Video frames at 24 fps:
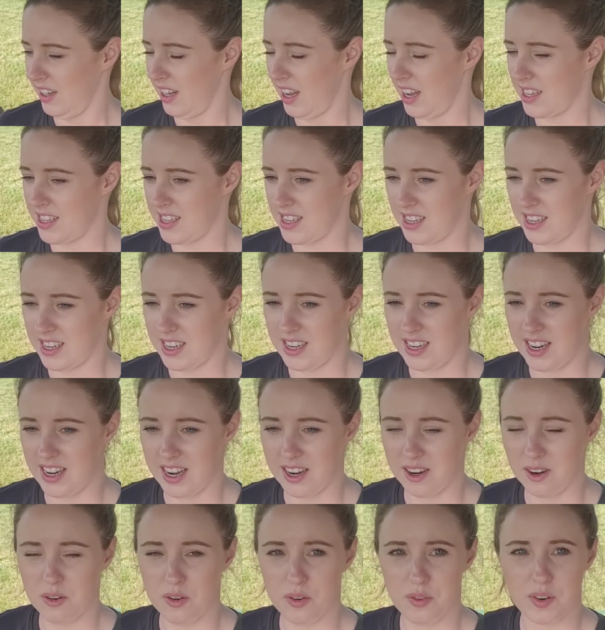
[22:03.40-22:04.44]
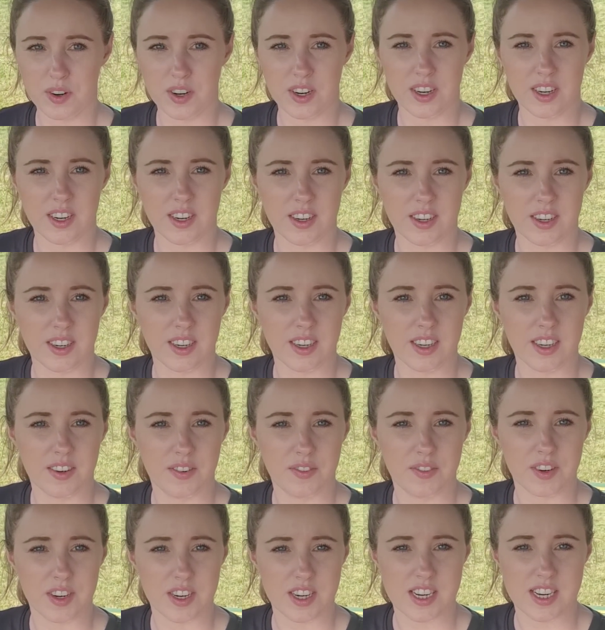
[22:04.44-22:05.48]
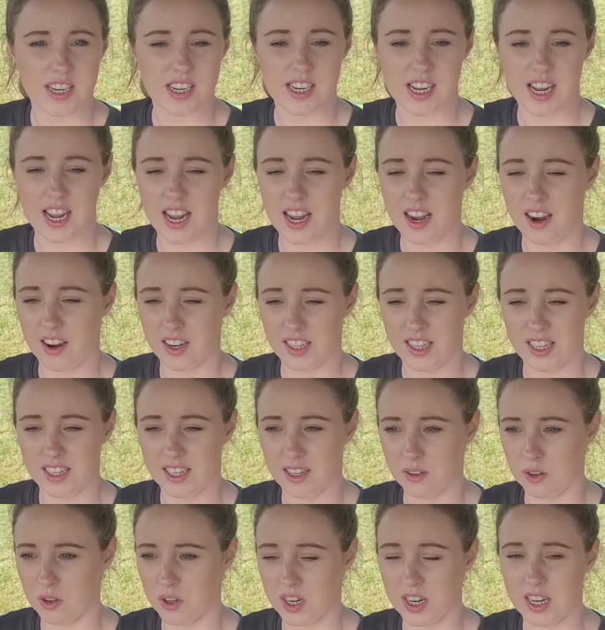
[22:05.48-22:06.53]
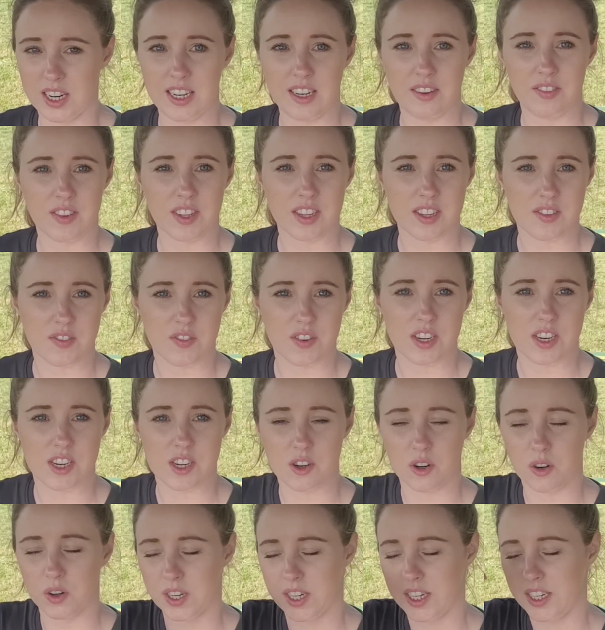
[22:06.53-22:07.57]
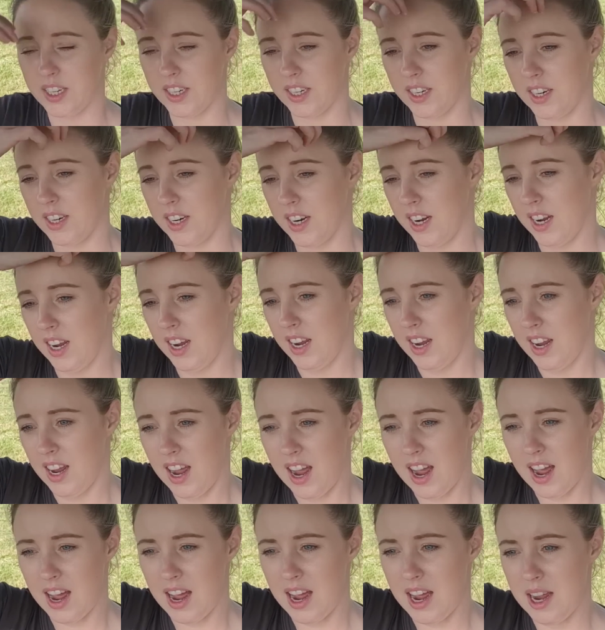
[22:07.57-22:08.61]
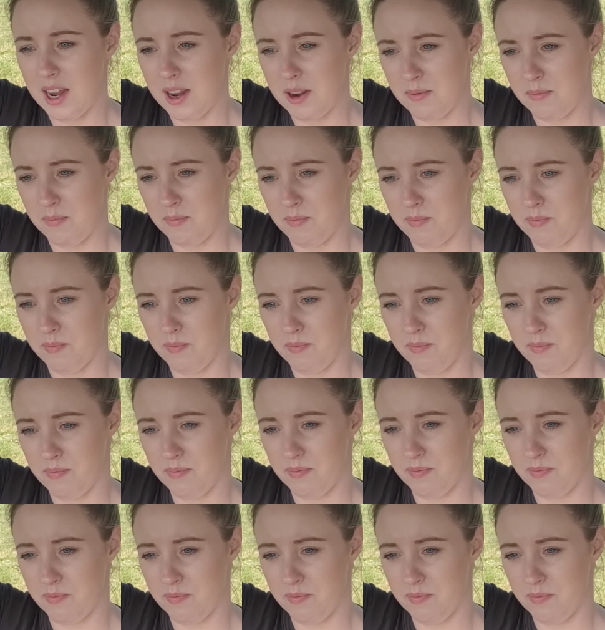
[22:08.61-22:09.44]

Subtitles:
that's it now for today. I think I'm going to leave this video here. Had